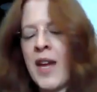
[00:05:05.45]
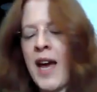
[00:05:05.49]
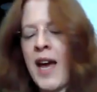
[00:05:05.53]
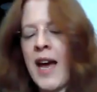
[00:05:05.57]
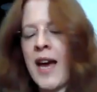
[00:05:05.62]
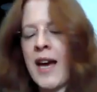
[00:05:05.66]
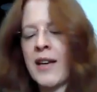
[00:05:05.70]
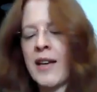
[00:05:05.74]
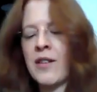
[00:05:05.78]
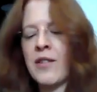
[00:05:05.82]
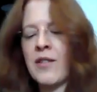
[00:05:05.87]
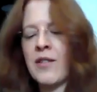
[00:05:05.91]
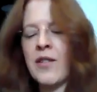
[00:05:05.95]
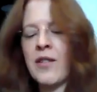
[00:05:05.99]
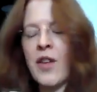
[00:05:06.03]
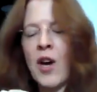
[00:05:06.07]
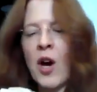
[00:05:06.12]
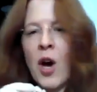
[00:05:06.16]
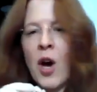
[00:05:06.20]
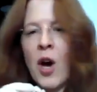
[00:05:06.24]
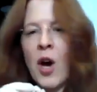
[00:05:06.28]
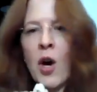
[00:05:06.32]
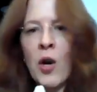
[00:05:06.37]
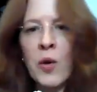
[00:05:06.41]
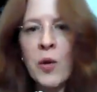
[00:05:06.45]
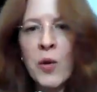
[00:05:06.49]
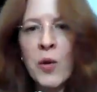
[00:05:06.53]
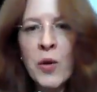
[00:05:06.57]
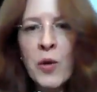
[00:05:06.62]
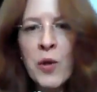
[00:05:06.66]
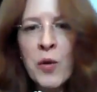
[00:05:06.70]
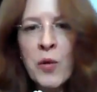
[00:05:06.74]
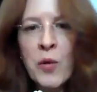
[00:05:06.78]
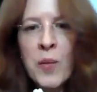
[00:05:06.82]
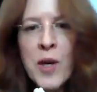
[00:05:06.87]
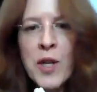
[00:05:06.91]
And the
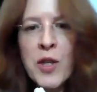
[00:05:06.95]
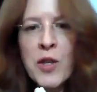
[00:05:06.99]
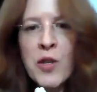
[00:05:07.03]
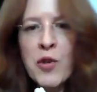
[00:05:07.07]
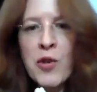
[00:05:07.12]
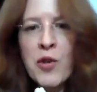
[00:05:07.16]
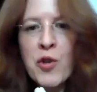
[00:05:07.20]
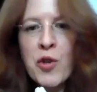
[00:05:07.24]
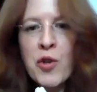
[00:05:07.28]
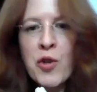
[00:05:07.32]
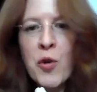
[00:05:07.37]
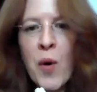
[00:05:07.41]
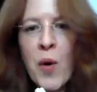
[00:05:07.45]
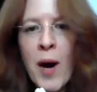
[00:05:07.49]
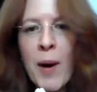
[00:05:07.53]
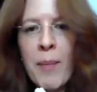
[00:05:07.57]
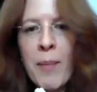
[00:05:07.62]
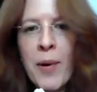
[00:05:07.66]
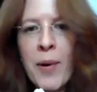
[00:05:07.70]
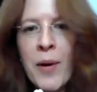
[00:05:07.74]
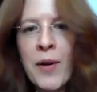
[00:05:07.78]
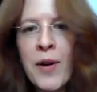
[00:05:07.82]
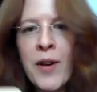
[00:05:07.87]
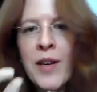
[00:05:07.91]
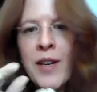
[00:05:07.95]
hole which drew up